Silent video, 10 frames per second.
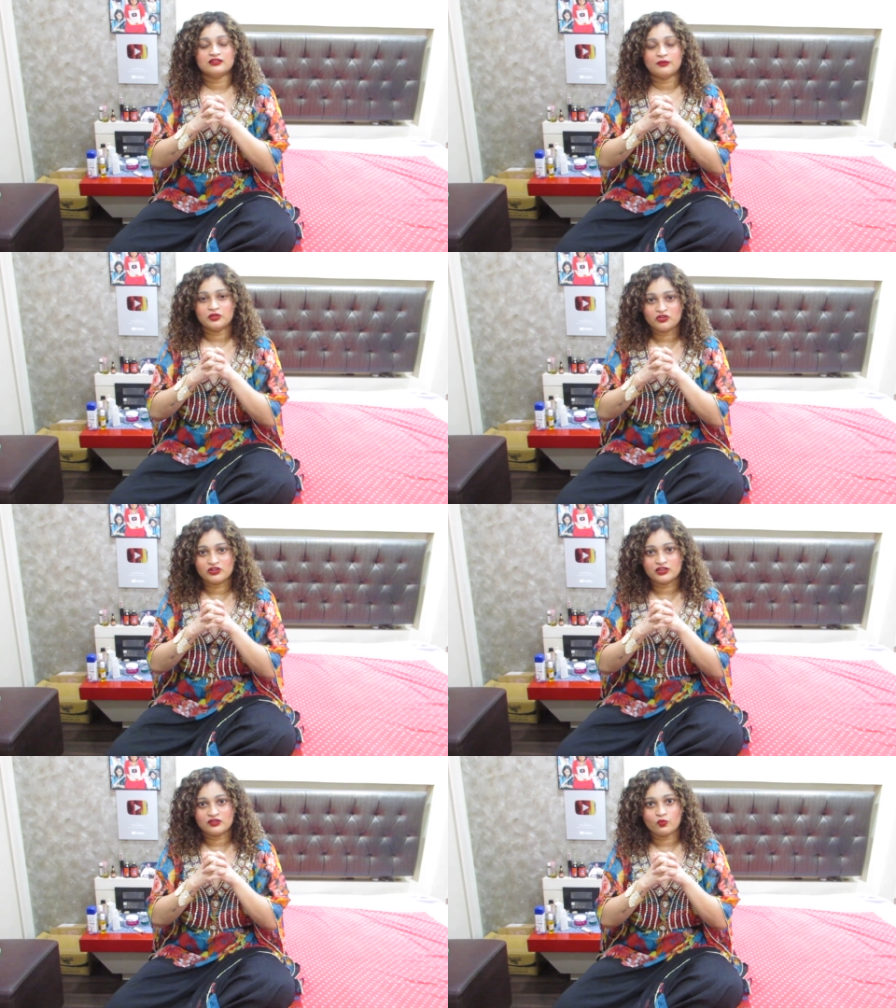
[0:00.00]
something
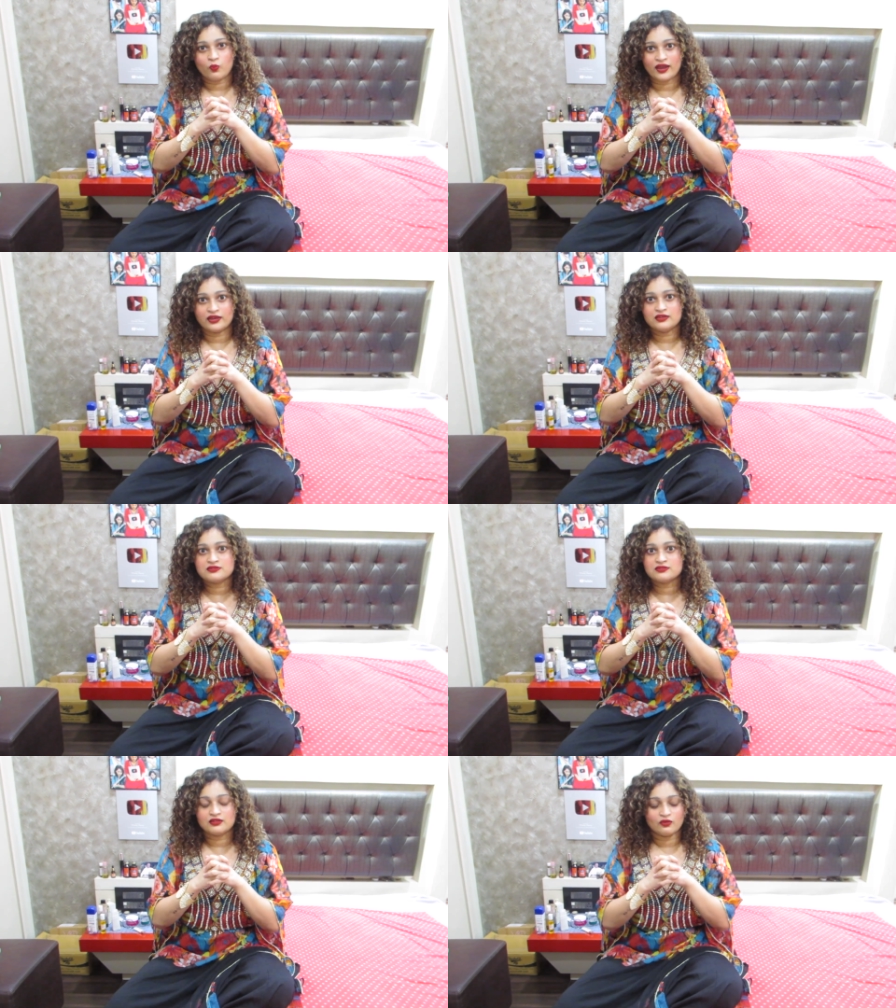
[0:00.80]
really
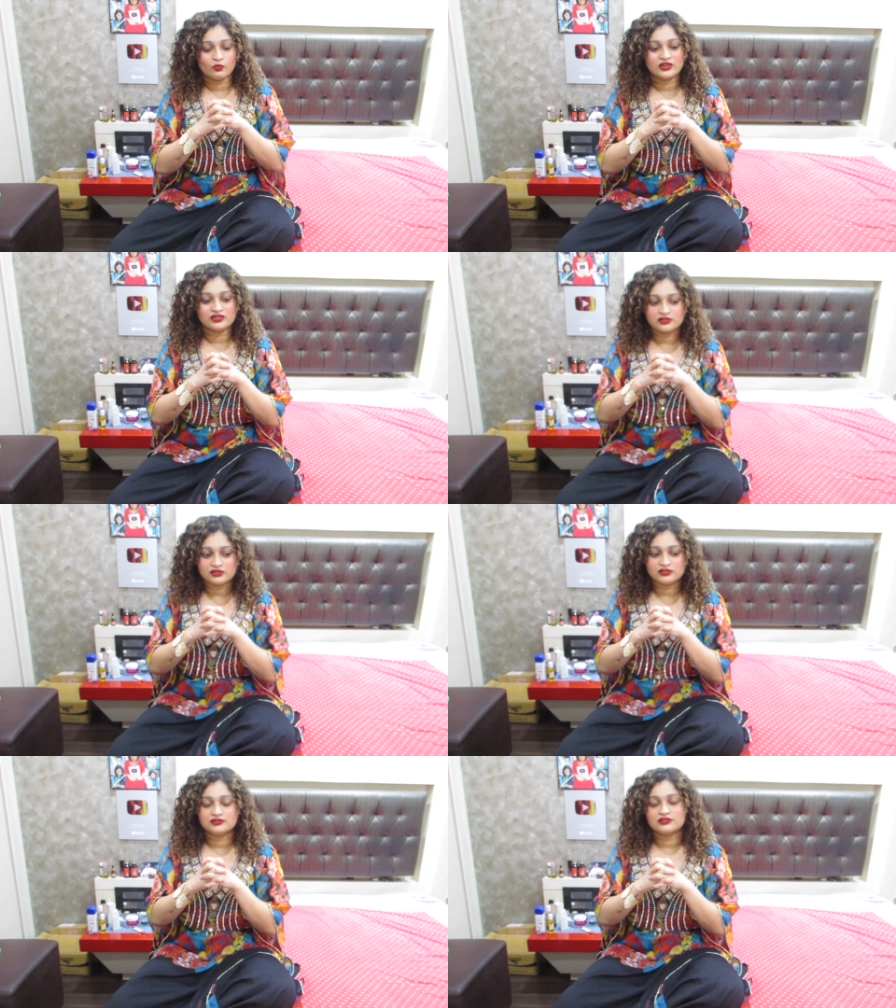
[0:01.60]
wise we
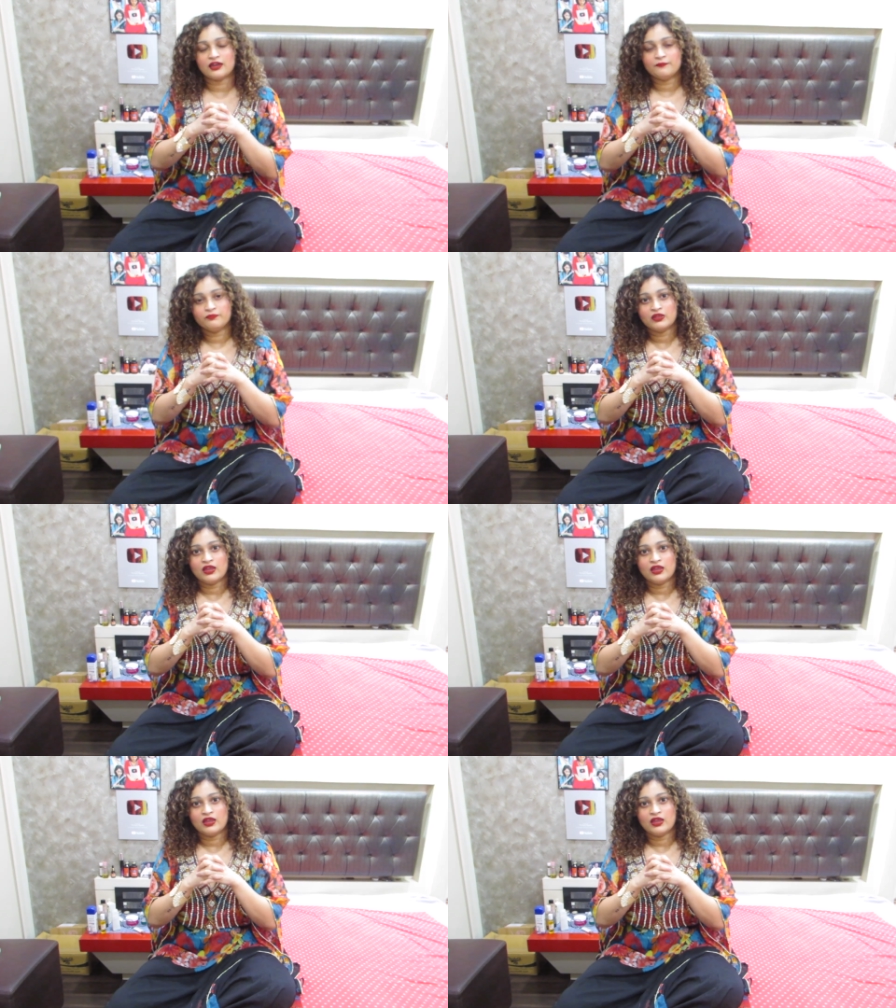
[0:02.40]
did this time